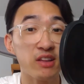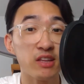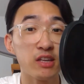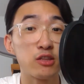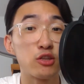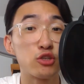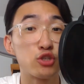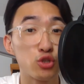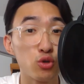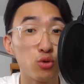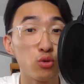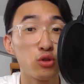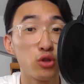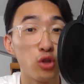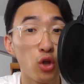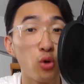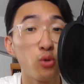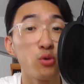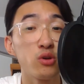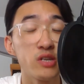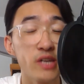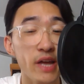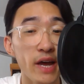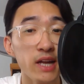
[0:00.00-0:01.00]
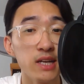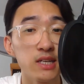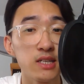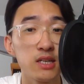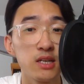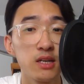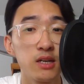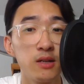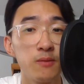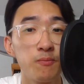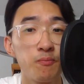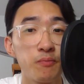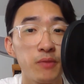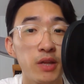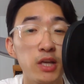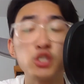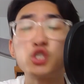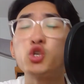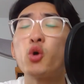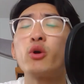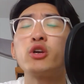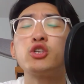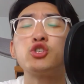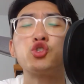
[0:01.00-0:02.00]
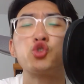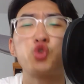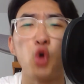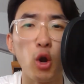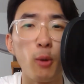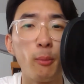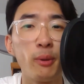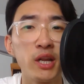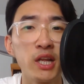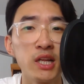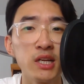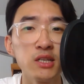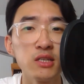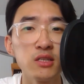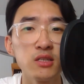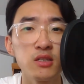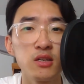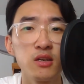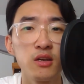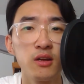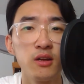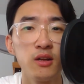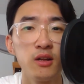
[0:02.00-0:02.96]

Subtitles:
that the student loan debt is so exorbitant,